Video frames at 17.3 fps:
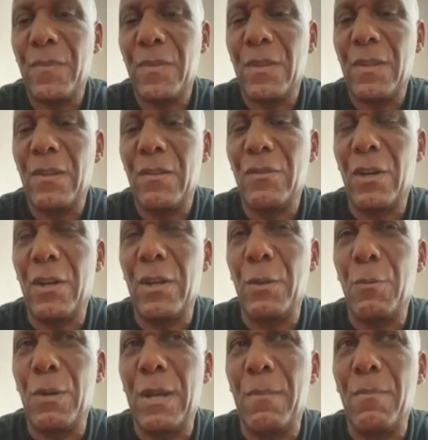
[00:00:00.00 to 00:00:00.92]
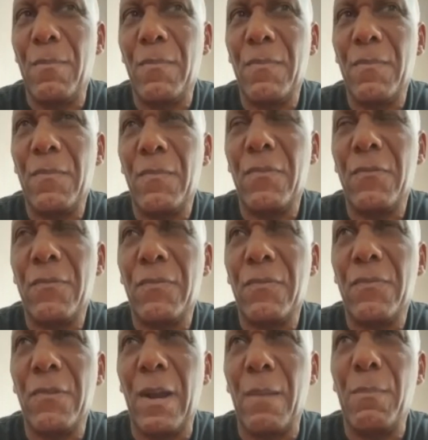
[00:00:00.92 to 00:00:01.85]
It's only when
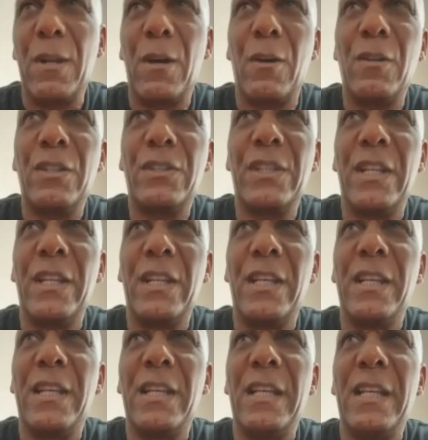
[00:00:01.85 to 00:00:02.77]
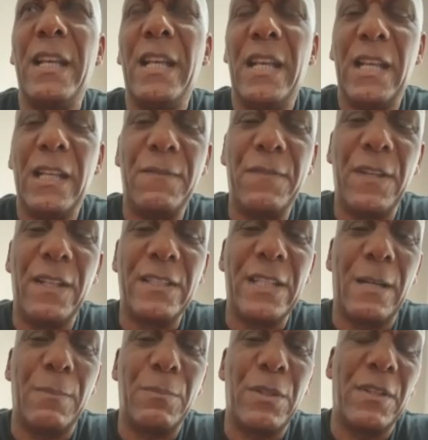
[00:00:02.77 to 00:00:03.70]
Frank Maloney said he's
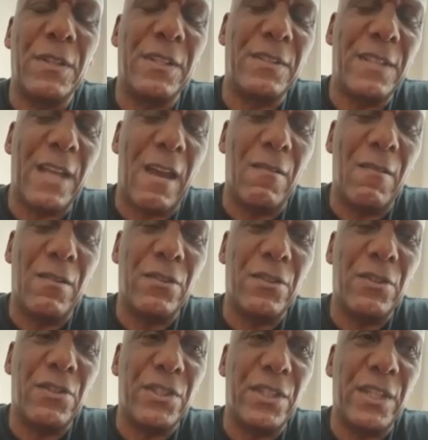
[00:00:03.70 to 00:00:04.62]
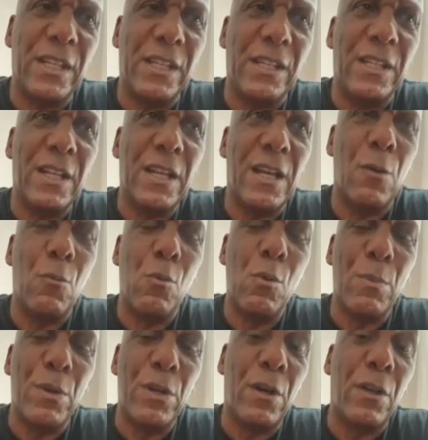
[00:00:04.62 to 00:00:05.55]
fixing up to Darren to see a
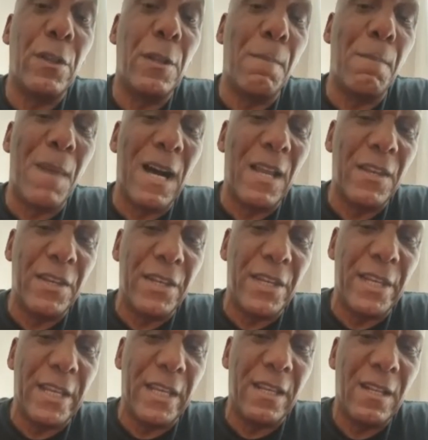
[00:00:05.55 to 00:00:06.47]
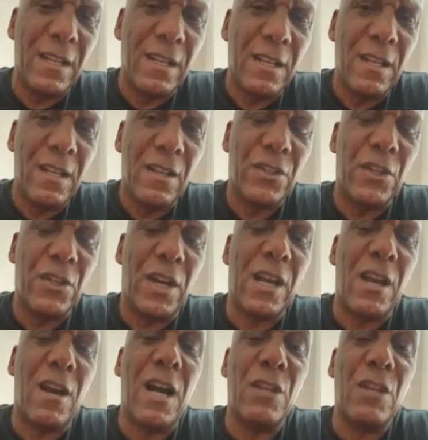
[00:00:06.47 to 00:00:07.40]
woman on the Monday, a
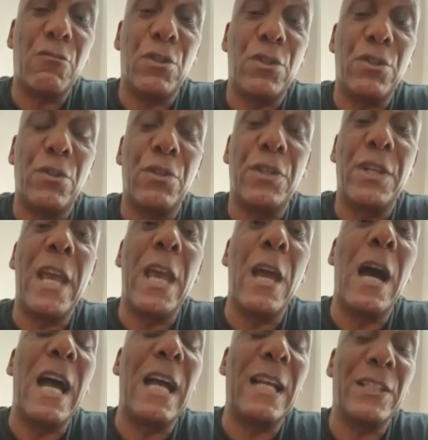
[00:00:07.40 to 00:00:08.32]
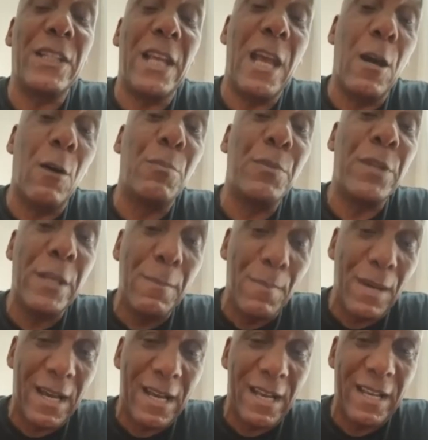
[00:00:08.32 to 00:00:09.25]
psychiatrist who had actually helped
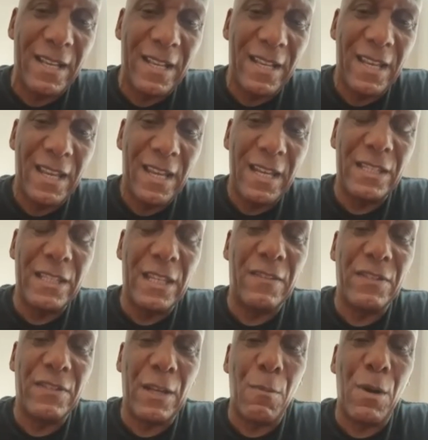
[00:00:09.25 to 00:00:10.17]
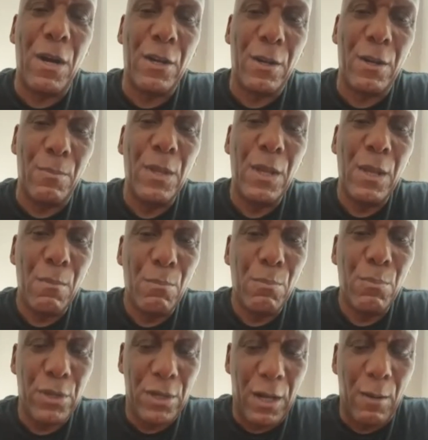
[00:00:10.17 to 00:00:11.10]
him out. He said, if someone can,
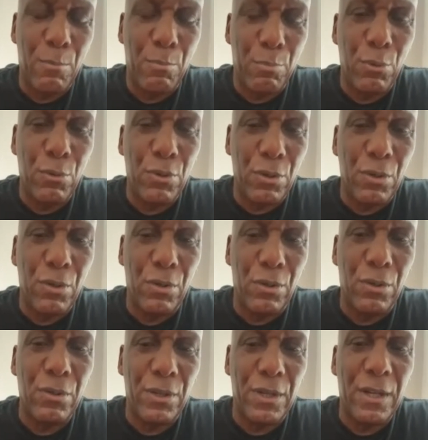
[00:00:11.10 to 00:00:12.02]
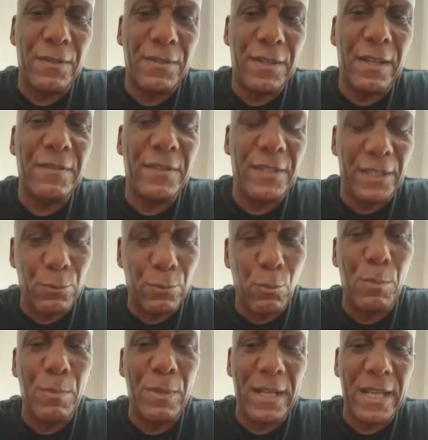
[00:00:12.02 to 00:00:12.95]
you know, put this
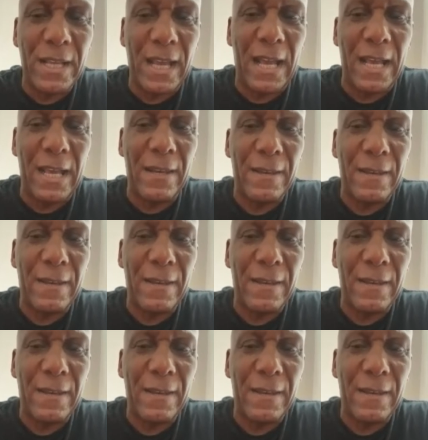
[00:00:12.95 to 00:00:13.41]
woman can.